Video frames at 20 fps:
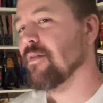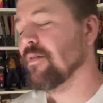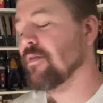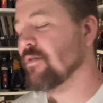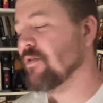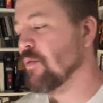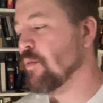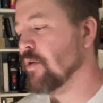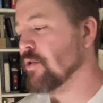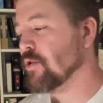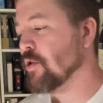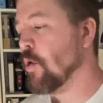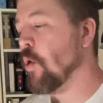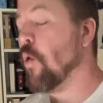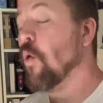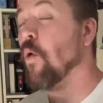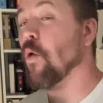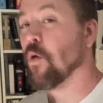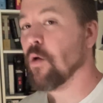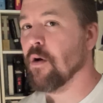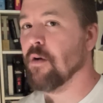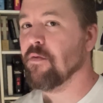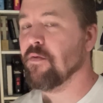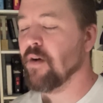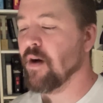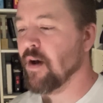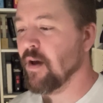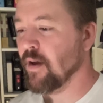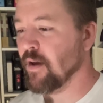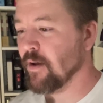so much
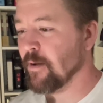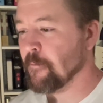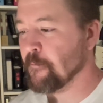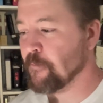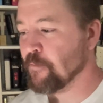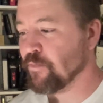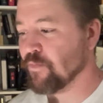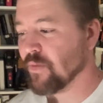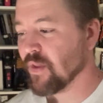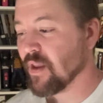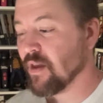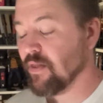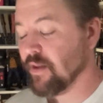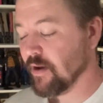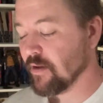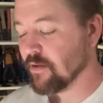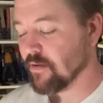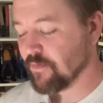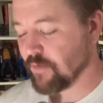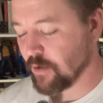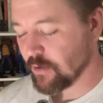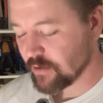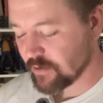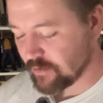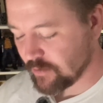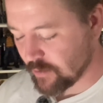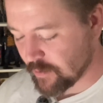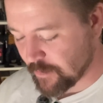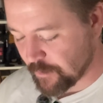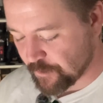horrifying like the first
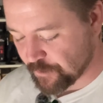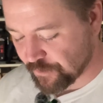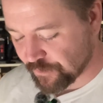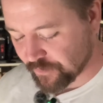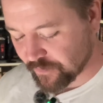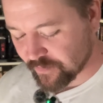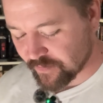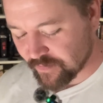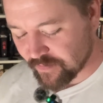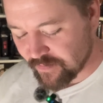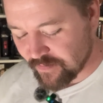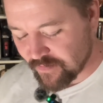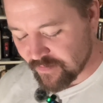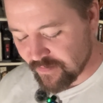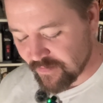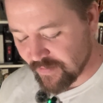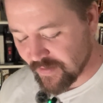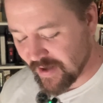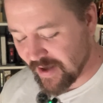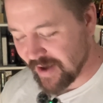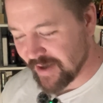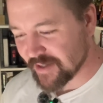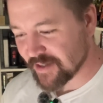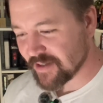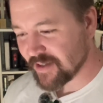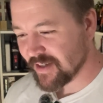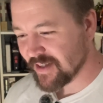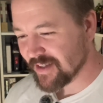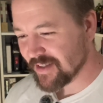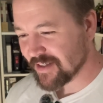two as
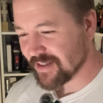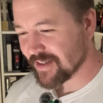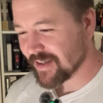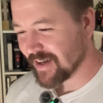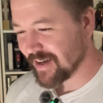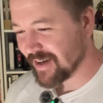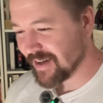it is